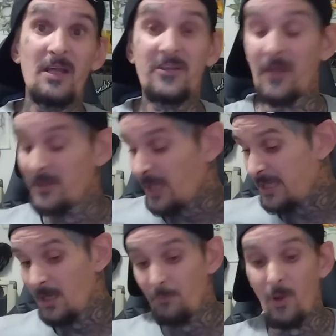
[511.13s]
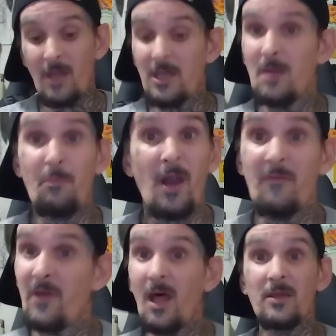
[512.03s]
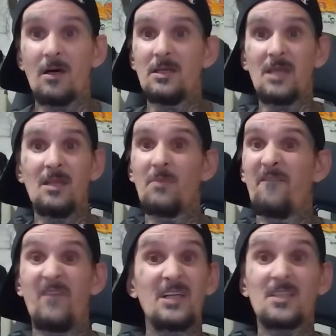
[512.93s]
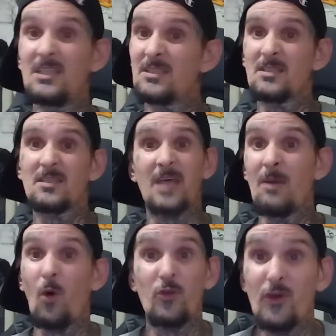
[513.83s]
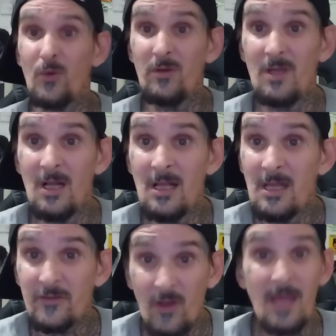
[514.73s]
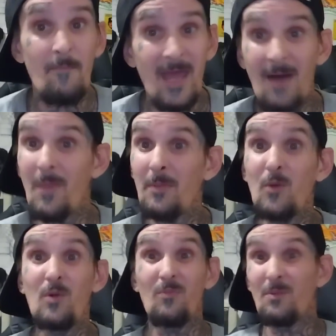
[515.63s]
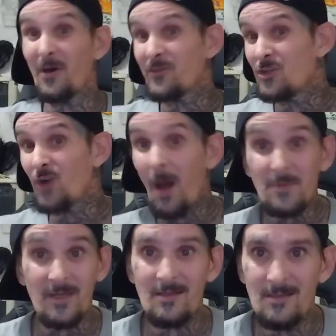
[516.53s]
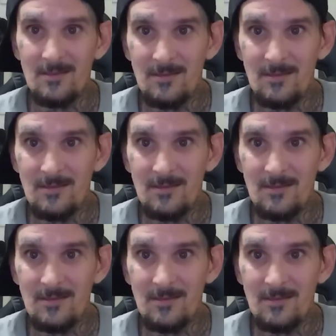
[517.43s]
He's like, he didn't pull out any paraphernalia. He ain't been fixing. He's just the same old dude. So they're like, man, maybe we must have dropped it.